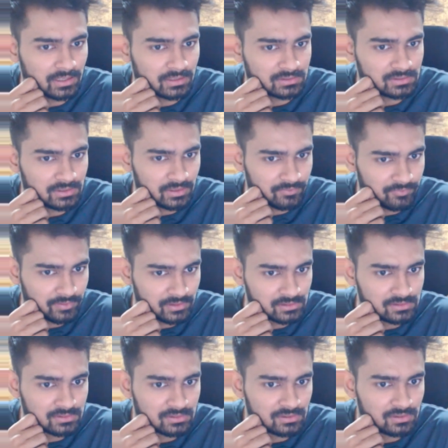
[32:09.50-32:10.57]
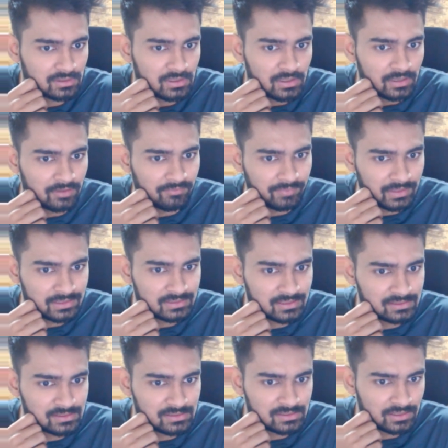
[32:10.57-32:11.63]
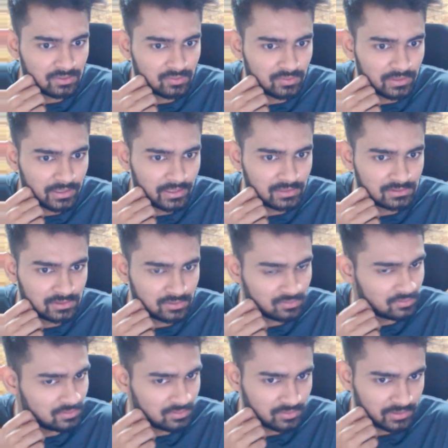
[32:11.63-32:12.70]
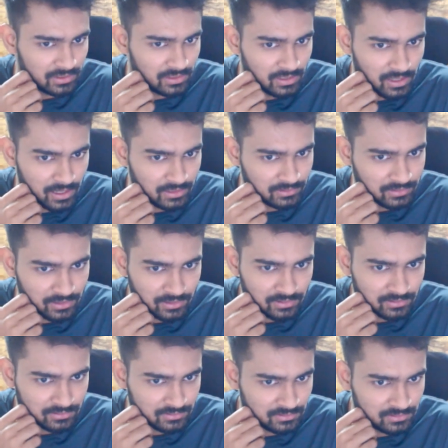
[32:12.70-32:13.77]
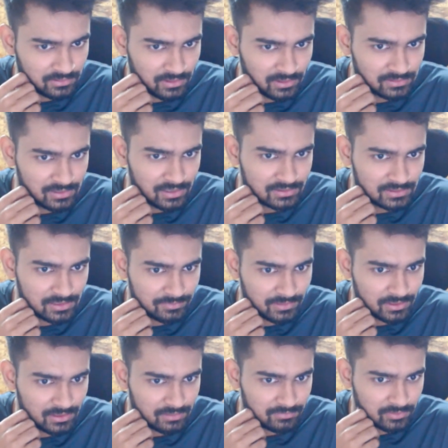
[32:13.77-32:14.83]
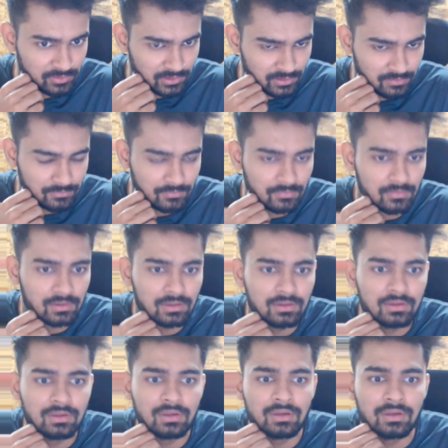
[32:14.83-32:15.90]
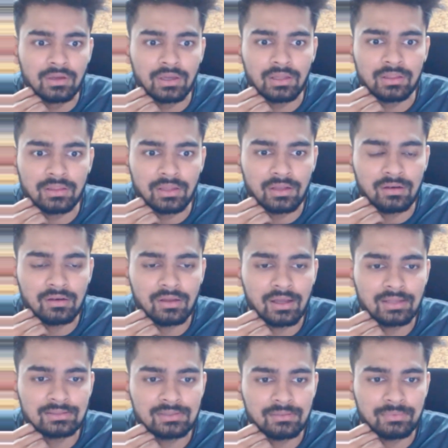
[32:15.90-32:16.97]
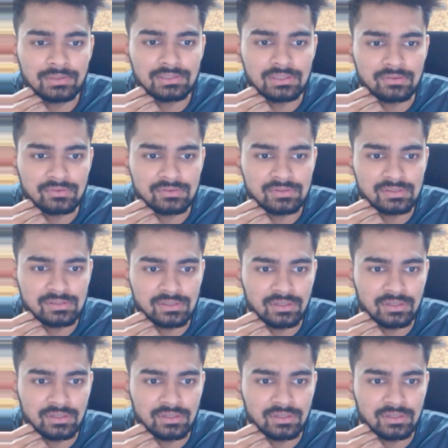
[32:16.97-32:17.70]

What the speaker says: the difference. If B is less than 0, A 0. Okay, at that exact same thing I'm doing. Then answer plus equals to